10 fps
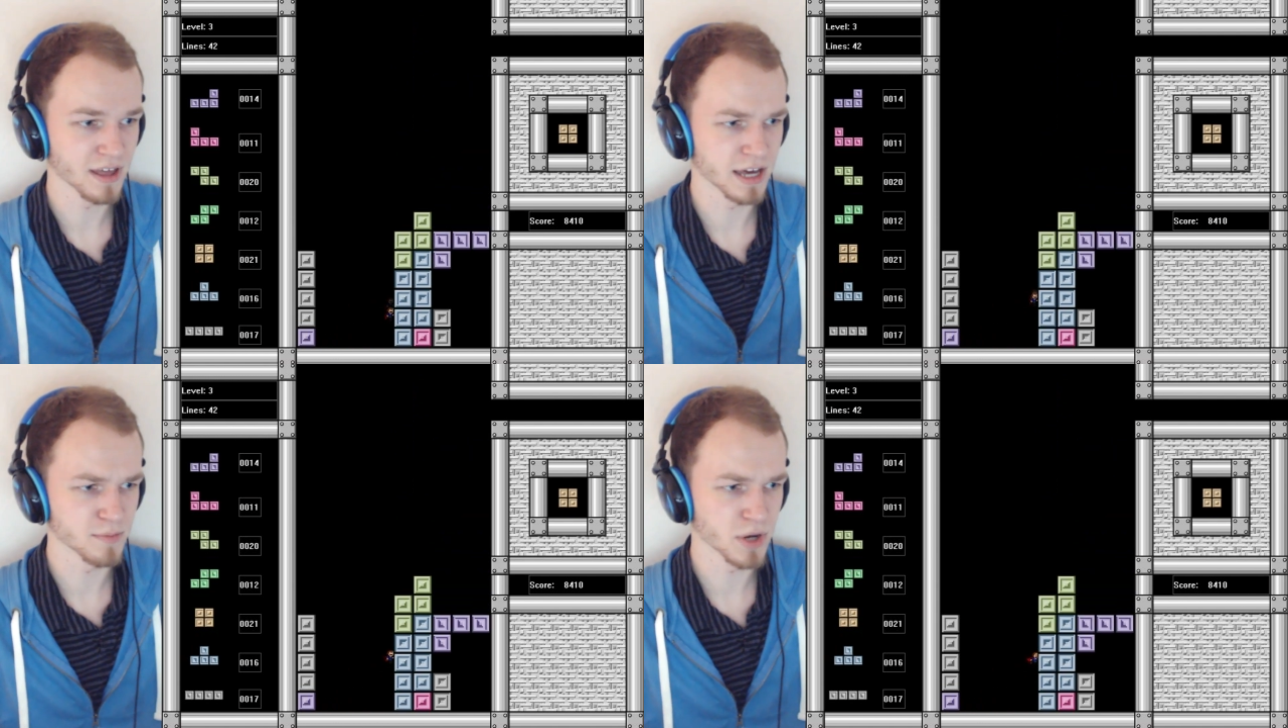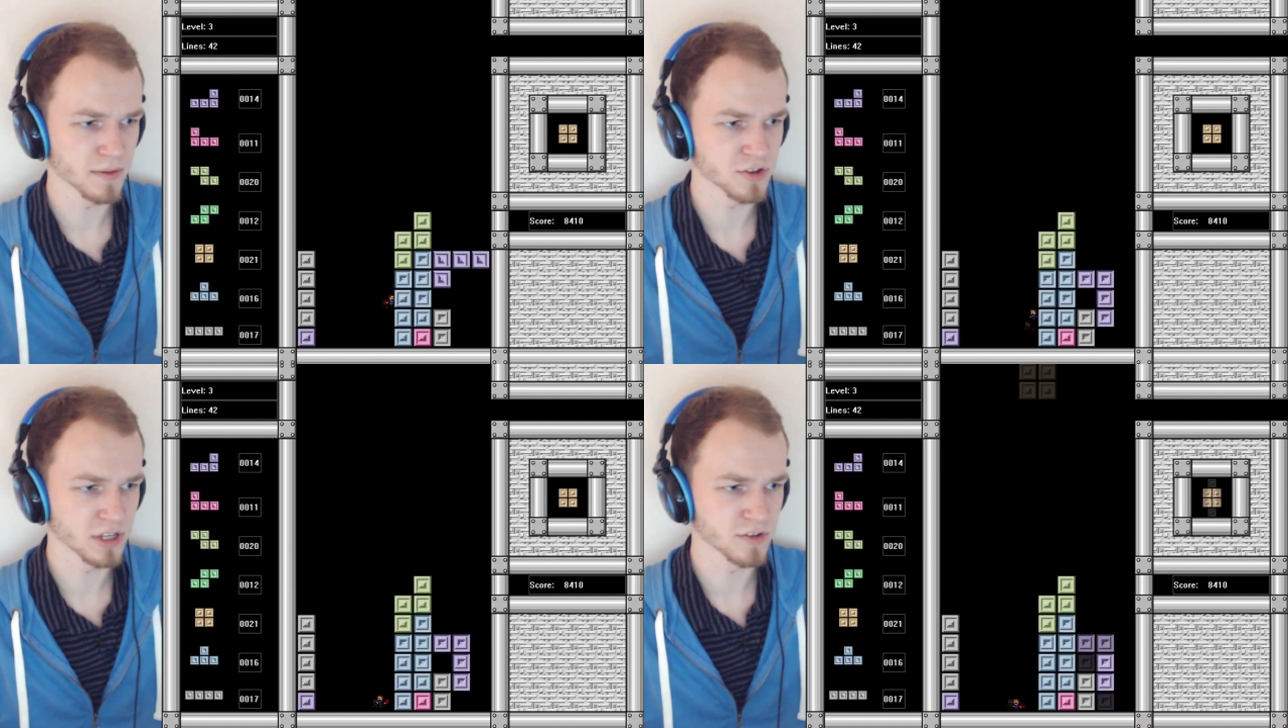I
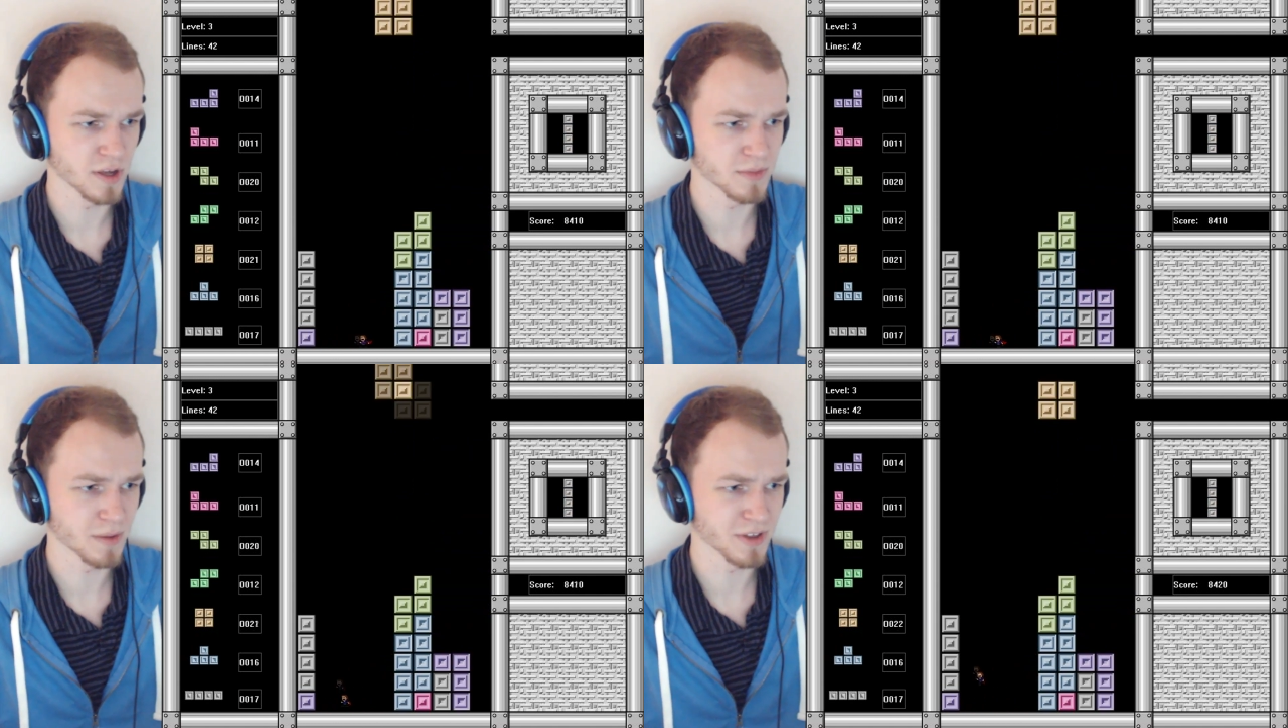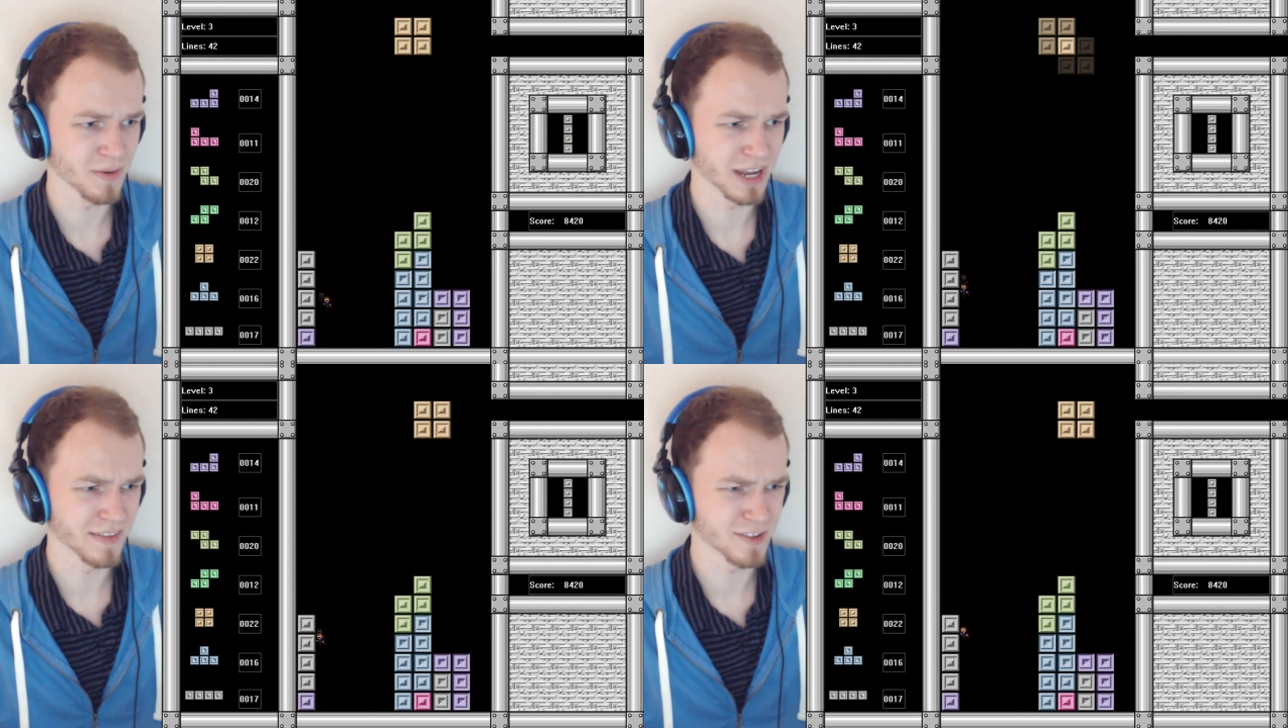probably should have jumped up there
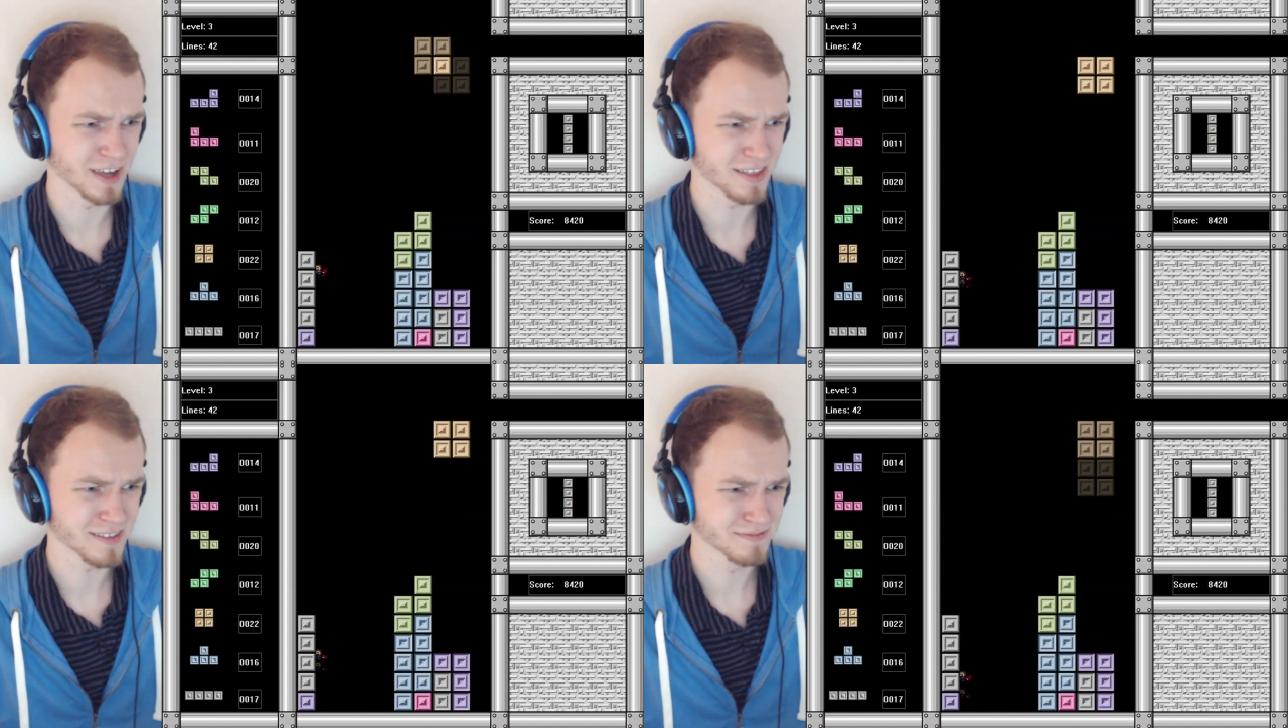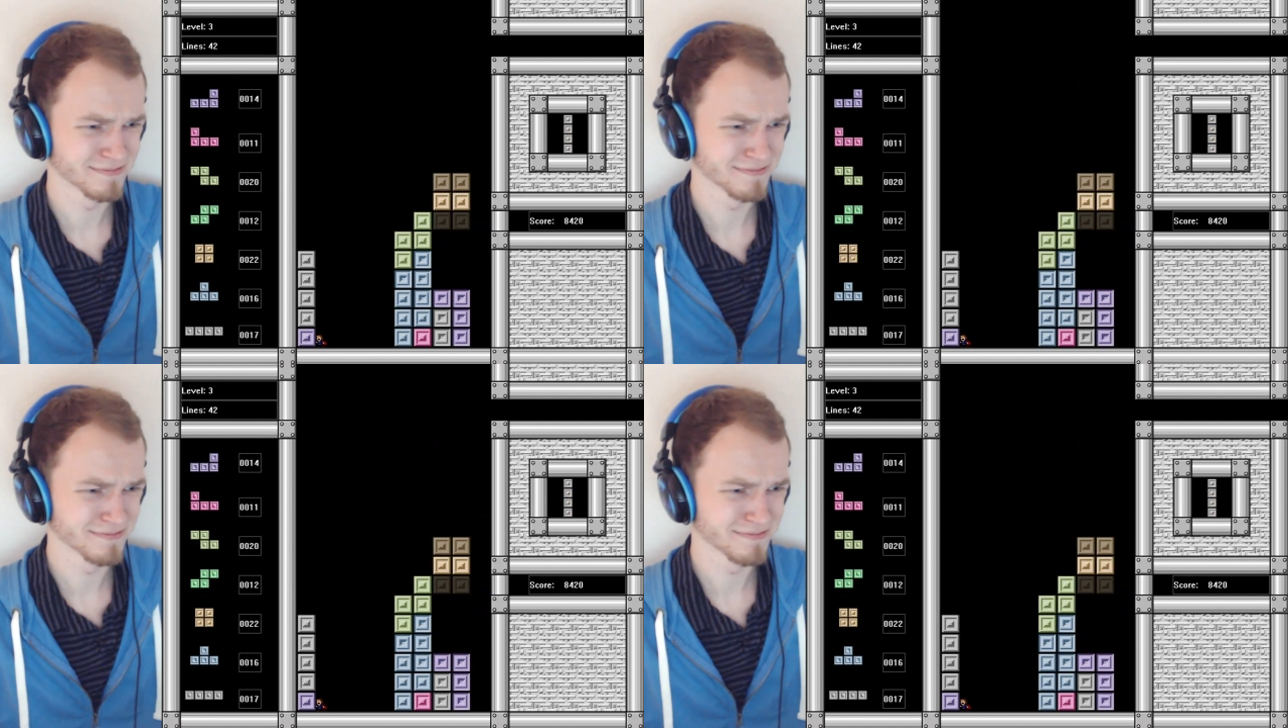when I had the chance.